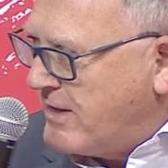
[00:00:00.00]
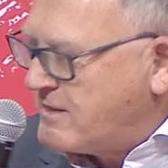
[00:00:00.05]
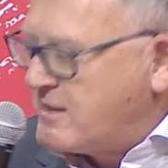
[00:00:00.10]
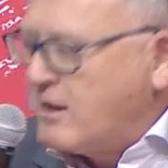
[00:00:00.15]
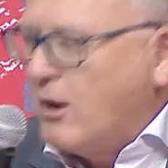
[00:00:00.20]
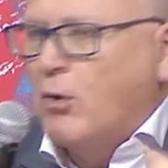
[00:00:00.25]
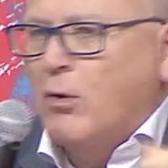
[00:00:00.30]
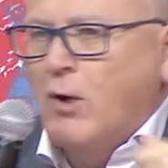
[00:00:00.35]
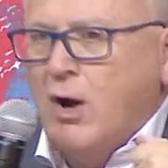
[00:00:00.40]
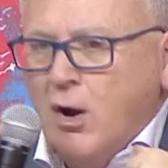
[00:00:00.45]

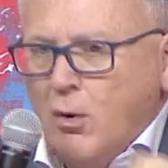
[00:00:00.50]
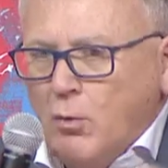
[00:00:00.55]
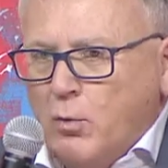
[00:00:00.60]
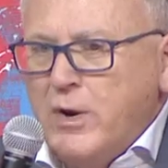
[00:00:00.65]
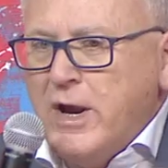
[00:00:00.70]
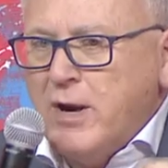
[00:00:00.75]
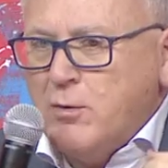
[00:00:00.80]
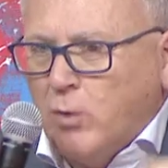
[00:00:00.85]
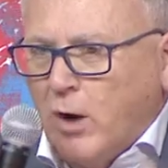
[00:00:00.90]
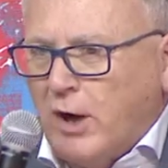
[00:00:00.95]
So
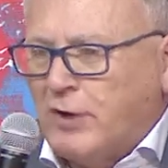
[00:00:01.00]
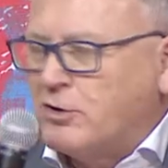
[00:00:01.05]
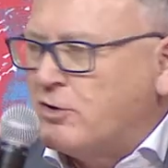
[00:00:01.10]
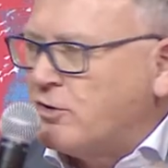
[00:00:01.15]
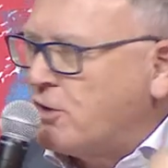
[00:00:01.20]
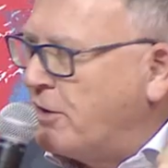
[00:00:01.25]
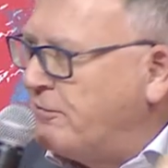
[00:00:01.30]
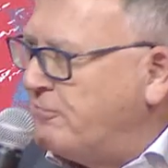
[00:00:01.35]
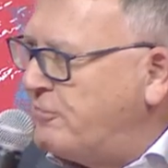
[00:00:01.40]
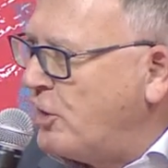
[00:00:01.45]
we want
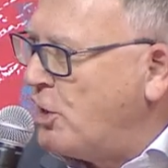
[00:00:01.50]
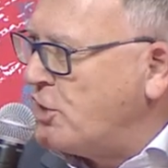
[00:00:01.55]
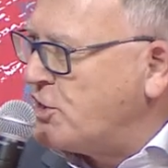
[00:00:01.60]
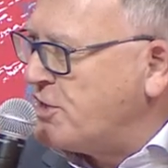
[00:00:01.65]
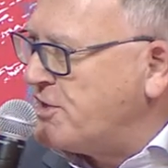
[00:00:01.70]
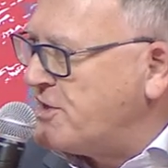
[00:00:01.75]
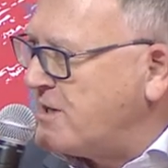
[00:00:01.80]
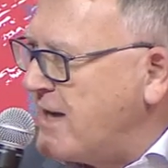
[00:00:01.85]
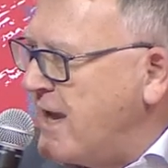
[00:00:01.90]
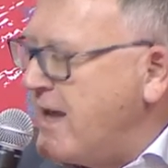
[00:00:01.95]

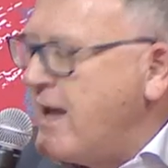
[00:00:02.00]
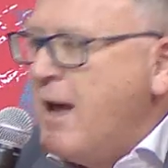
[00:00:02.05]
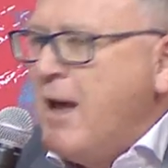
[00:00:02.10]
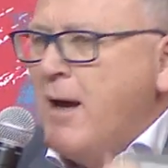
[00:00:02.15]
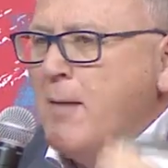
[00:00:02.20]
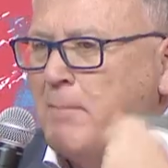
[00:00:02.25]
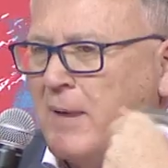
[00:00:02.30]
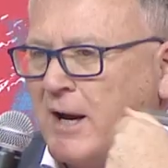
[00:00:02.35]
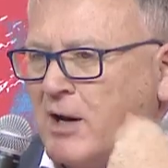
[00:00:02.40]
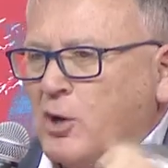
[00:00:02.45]
convergency
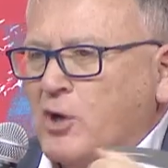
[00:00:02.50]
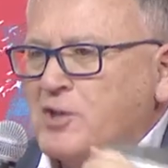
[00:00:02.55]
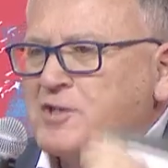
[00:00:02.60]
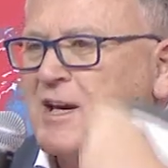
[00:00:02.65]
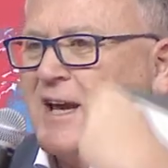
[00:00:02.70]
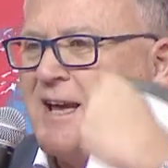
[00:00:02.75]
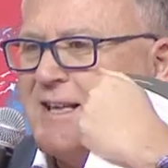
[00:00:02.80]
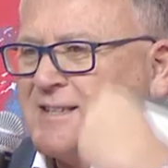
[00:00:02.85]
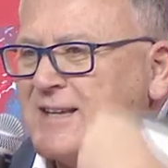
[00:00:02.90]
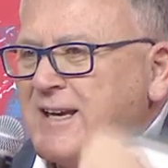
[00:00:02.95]
because
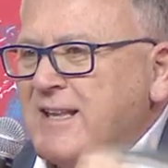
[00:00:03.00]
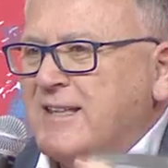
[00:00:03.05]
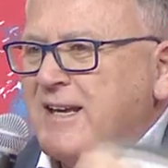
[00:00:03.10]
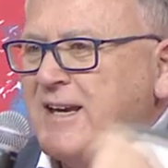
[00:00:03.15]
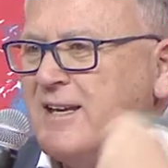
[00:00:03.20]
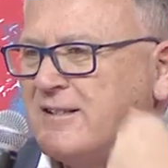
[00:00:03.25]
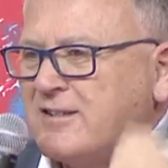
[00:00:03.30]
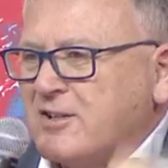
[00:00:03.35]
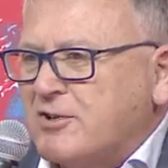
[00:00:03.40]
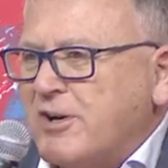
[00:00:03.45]
it's in the
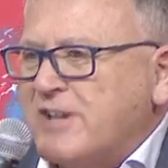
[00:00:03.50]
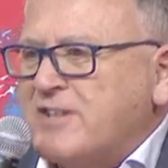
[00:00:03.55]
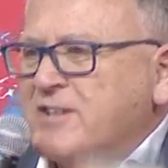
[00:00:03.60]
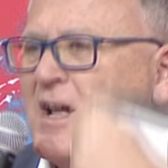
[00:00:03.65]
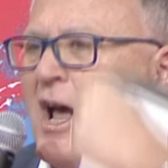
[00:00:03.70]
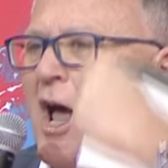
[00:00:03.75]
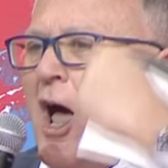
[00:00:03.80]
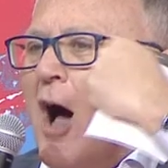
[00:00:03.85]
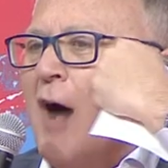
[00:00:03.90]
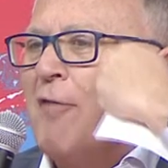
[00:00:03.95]
interest
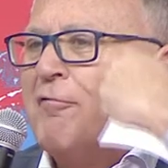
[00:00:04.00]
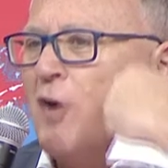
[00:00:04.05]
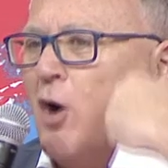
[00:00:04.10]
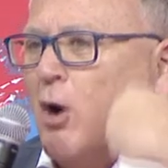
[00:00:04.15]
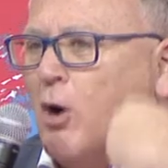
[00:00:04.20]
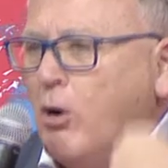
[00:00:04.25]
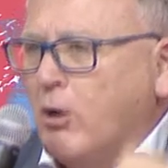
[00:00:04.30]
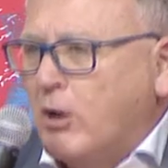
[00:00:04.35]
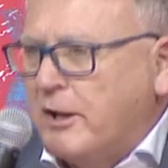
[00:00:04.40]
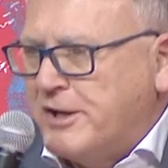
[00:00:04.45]
of
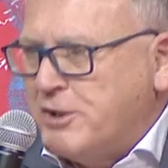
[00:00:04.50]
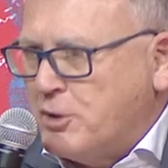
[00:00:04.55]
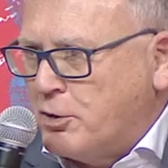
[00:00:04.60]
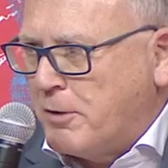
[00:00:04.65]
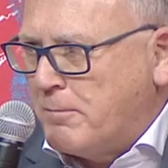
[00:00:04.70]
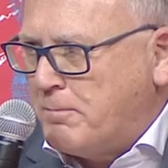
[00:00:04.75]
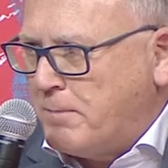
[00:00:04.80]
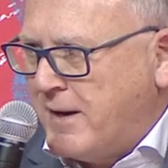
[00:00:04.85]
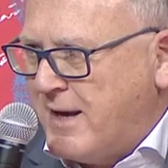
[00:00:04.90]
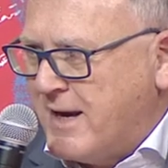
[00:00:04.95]
all
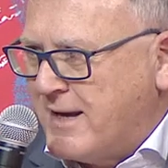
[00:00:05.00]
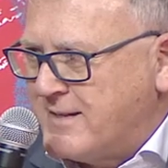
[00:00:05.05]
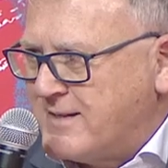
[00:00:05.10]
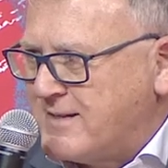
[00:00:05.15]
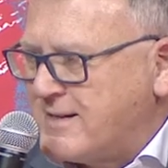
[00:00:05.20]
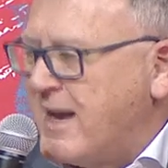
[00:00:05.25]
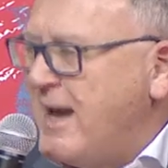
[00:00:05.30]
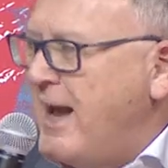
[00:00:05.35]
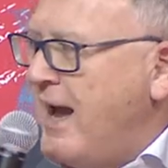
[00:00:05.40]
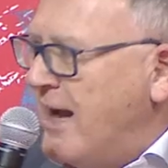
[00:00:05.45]
Europeans,
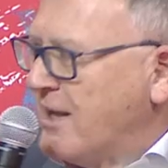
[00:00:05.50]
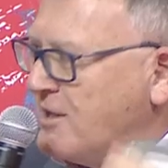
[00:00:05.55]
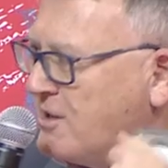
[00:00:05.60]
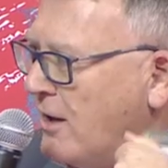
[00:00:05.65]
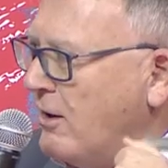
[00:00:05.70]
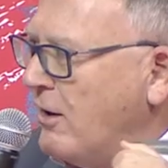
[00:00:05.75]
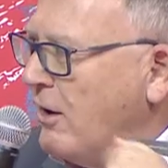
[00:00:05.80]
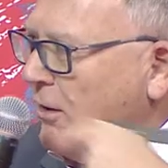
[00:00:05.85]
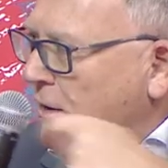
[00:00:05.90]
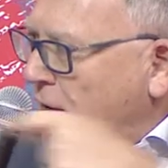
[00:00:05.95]
and
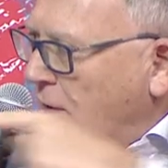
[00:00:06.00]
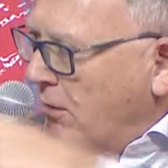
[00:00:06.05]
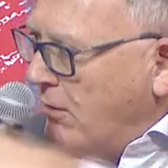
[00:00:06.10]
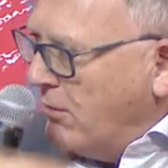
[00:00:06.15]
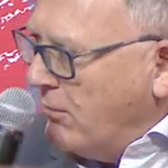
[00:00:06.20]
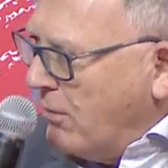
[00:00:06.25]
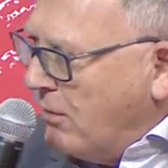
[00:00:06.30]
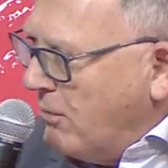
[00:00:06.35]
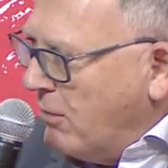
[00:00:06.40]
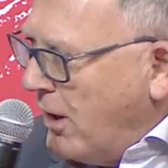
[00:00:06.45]

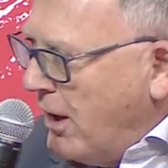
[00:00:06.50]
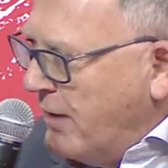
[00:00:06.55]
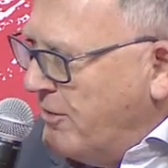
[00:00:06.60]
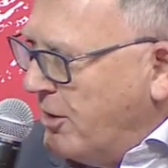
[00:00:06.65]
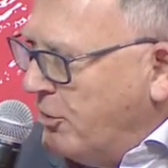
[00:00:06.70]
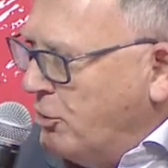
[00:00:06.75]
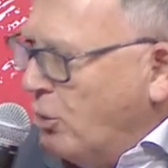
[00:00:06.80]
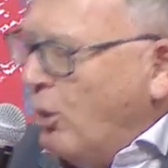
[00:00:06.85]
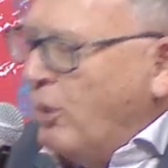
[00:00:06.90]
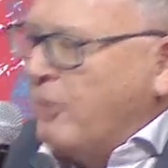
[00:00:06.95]
in the
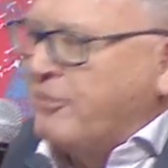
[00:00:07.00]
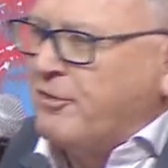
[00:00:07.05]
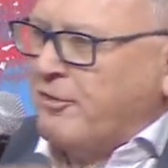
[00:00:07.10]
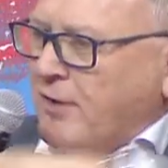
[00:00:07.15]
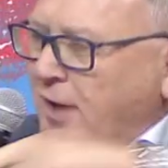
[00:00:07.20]
north